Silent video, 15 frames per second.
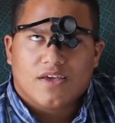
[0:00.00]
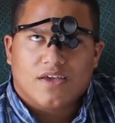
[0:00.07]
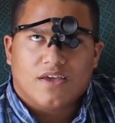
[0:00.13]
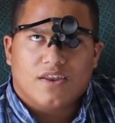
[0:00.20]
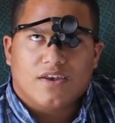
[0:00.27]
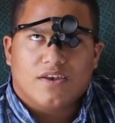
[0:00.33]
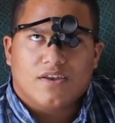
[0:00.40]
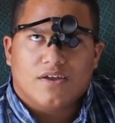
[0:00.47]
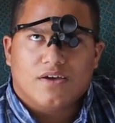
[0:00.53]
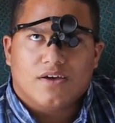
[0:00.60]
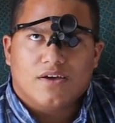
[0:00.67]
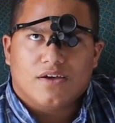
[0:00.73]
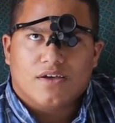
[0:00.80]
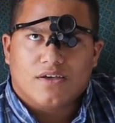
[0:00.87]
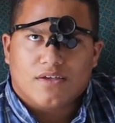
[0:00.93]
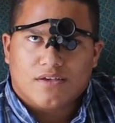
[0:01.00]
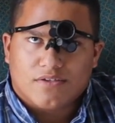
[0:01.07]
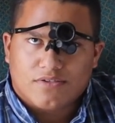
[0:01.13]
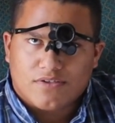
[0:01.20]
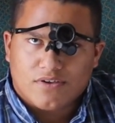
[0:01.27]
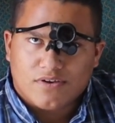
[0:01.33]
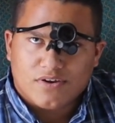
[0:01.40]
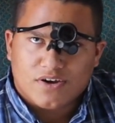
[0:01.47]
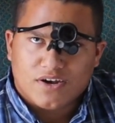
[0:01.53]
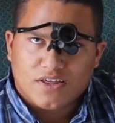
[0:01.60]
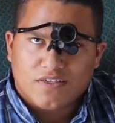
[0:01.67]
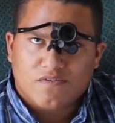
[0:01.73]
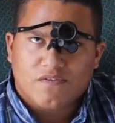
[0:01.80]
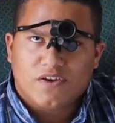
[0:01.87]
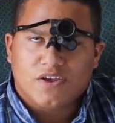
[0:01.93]
and uh, I'll see you in the
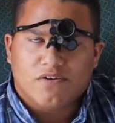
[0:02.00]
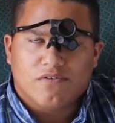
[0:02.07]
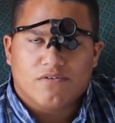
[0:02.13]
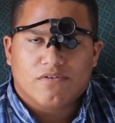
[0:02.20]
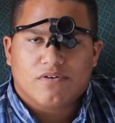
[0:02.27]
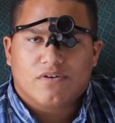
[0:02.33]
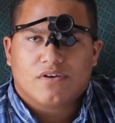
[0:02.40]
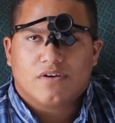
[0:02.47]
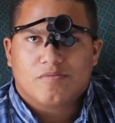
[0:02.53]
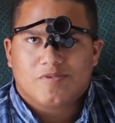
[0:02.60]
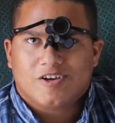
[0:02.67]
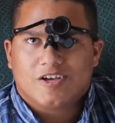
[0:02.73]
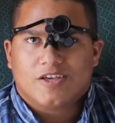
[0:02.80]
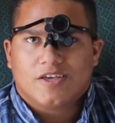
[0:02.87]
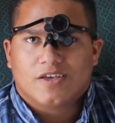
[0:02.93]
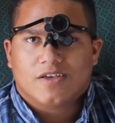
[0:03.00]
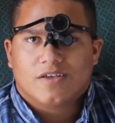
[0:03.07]
next video. Goodbye.